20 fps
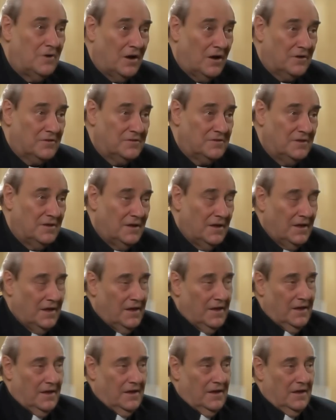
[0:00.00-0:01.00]
God.
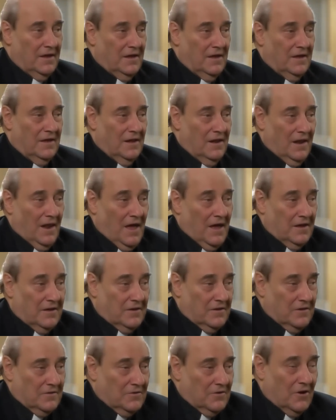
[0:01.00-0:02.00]

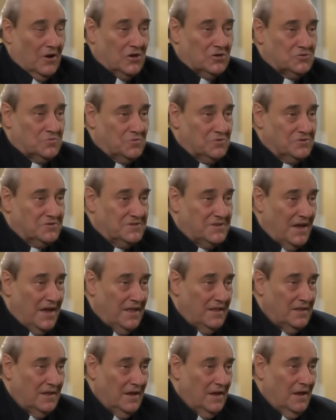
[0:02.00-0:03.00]
Like the gospel
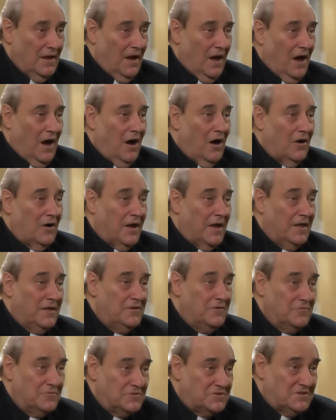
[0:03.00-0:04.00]
said, how
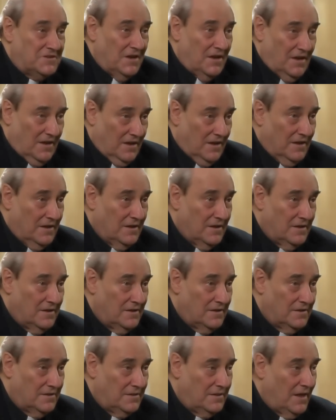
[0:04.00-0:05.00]
can you say
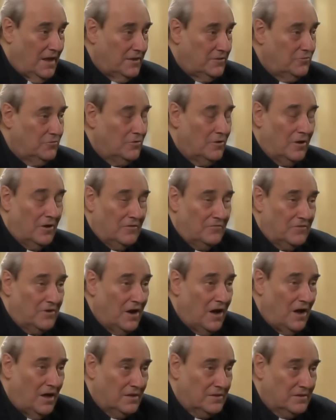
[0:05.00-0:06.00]
that you love
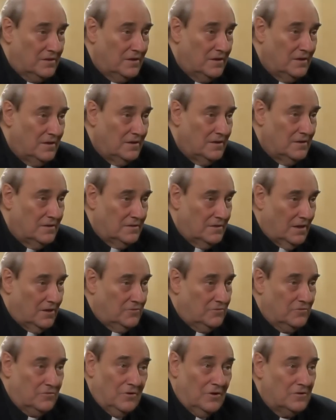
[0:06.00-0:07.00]
God
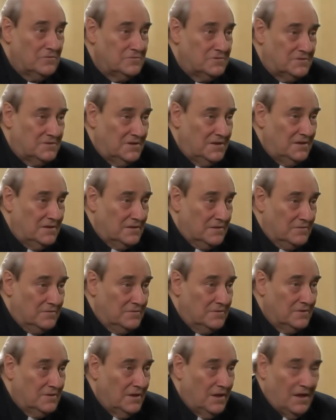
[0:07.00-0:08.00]
that you don't see
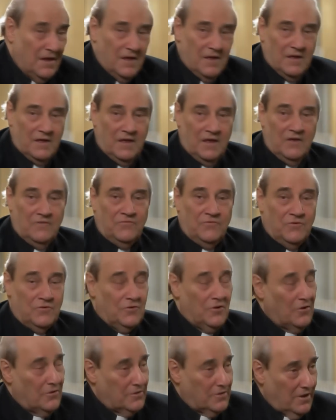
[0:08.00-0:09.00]
if
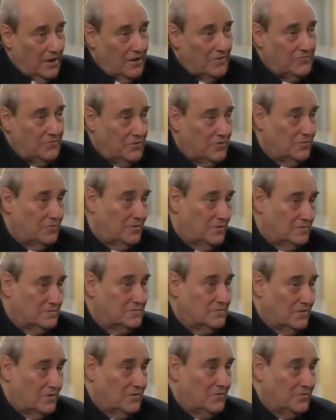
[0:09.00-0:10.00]
you don't love your
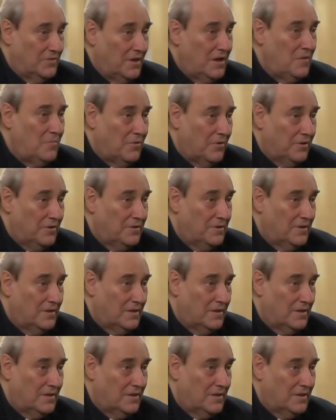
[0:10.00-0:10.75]
neighbor